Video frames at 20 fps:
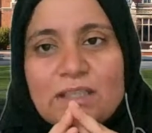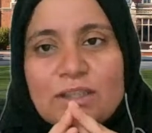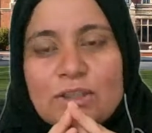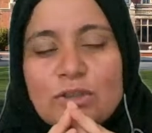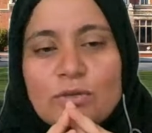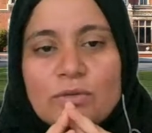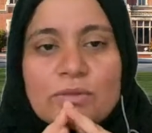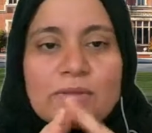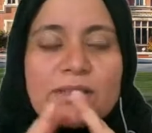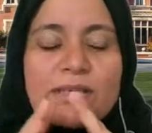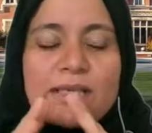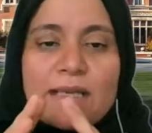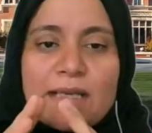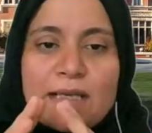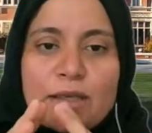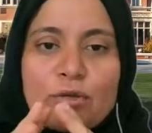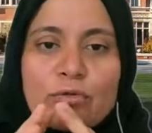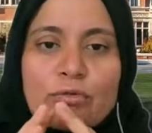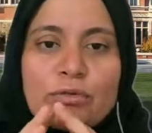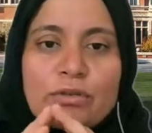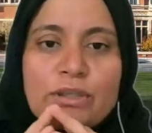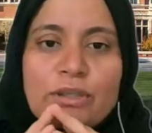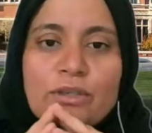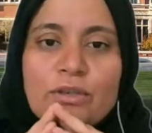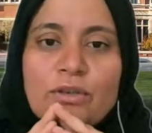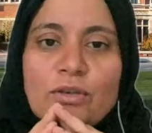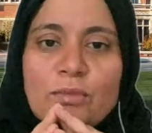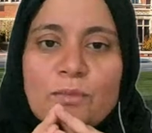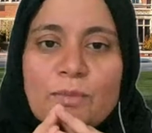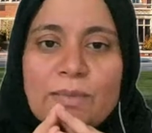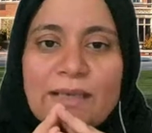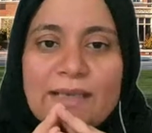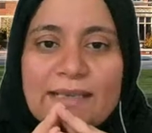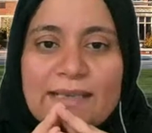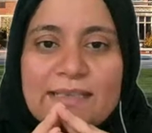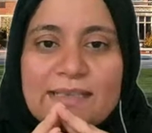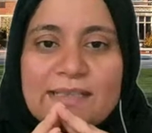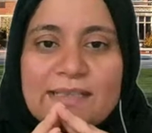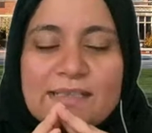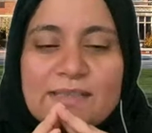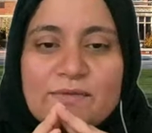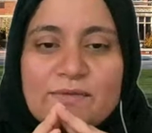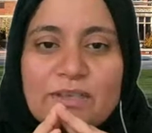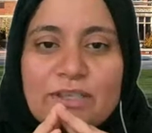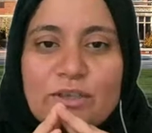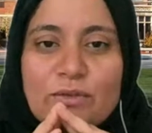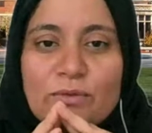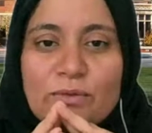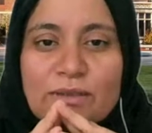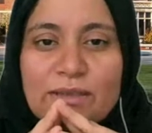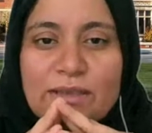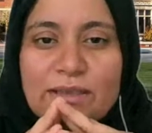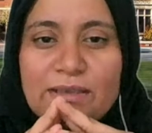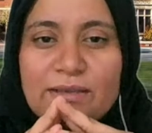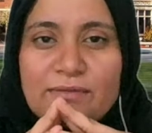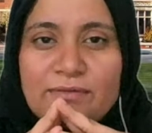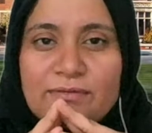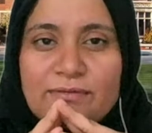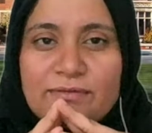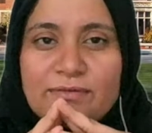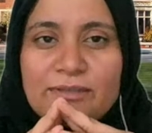in your town, in your place where you live,